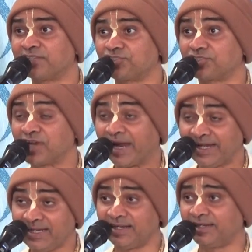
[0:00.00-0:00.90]
a
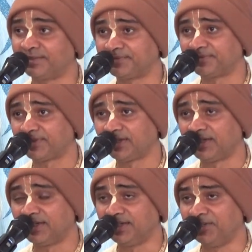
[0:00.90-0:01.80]
child,
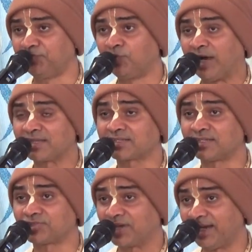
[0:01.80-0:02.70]
if you ask
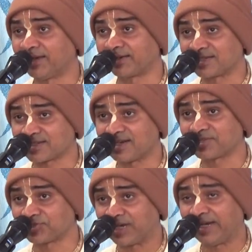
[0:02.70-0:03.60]
a child,
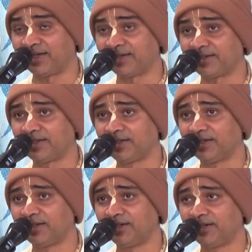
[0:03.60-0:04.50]
restless child,
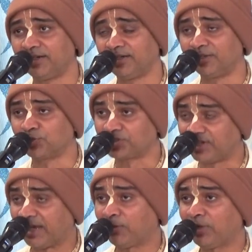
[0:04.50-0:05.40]
to
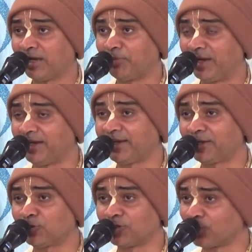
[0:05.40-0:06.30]
sit down and
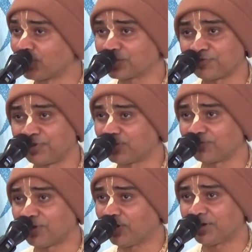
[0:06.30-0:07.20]
meditate on the lotus feet
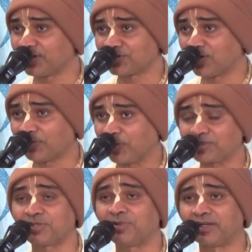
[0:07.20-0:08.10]
of the Lord, it is not
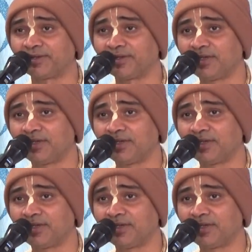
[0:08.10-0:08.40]
possible.